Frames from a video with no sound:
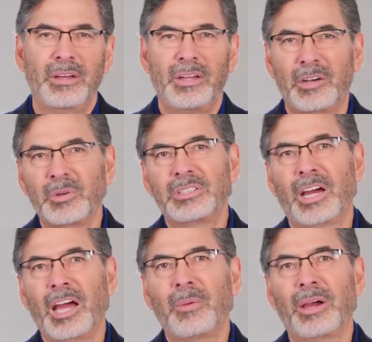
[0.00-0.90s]
And every
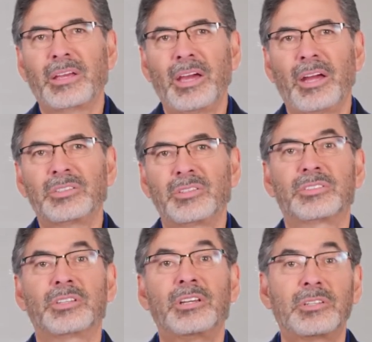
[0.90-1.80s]
time I catch the
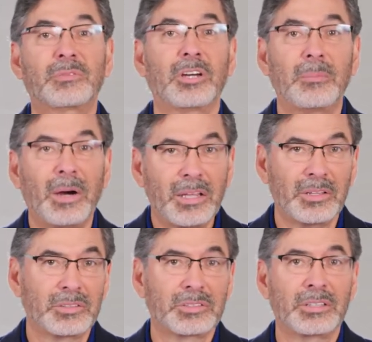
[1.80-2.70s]
scent of
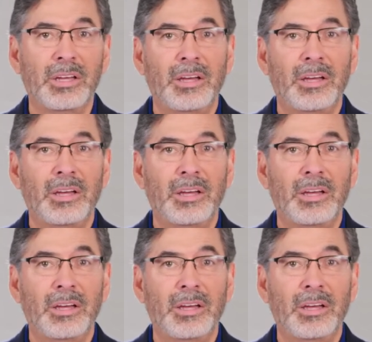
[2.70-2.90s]
tamales,